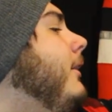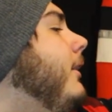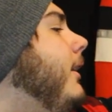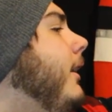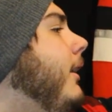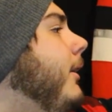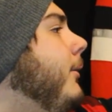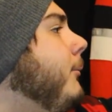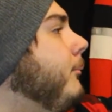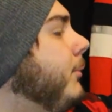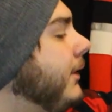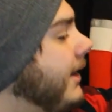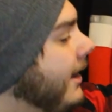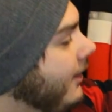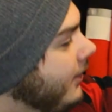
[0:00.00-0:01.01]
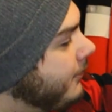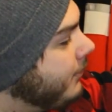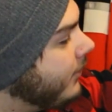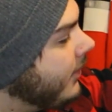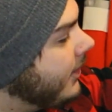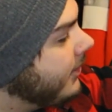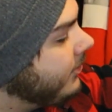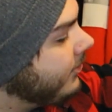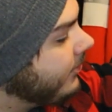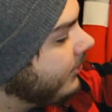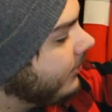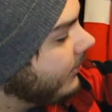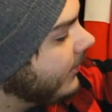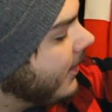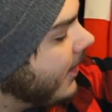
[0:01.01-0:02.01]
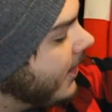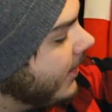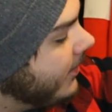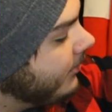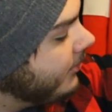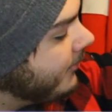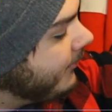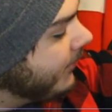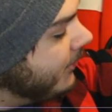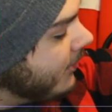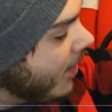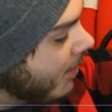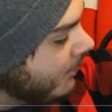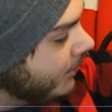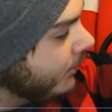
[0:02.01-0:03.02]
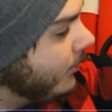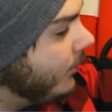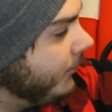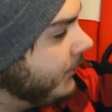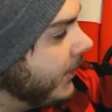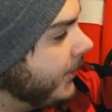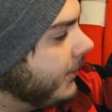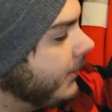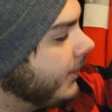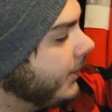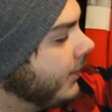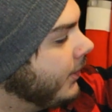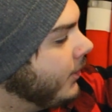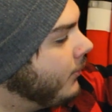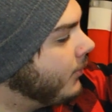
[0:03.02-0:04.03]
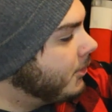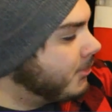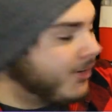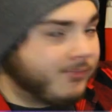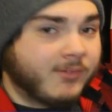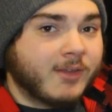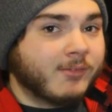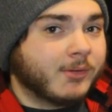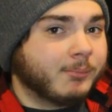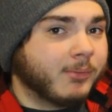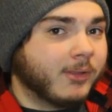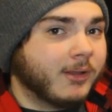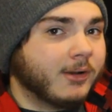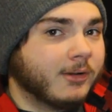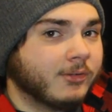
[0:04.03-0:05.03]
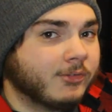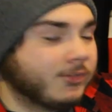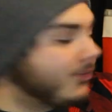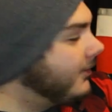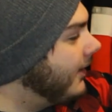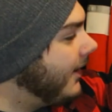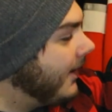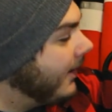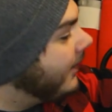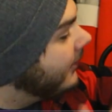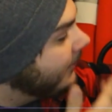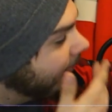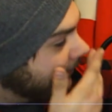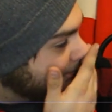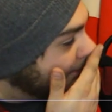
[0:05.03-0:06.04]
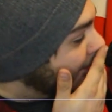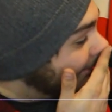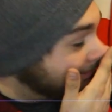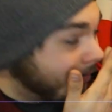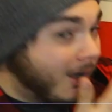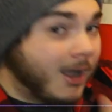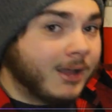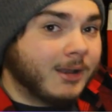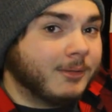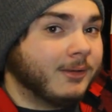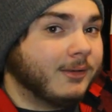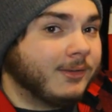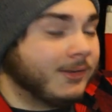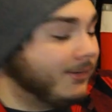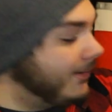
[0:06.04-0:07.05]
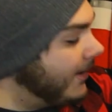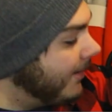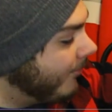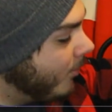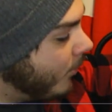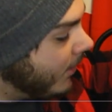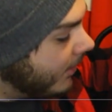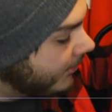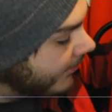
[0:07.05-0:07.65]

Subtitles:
But Carey Price is a phenomenal goaltender. One of my favorite players. Not to ever wear a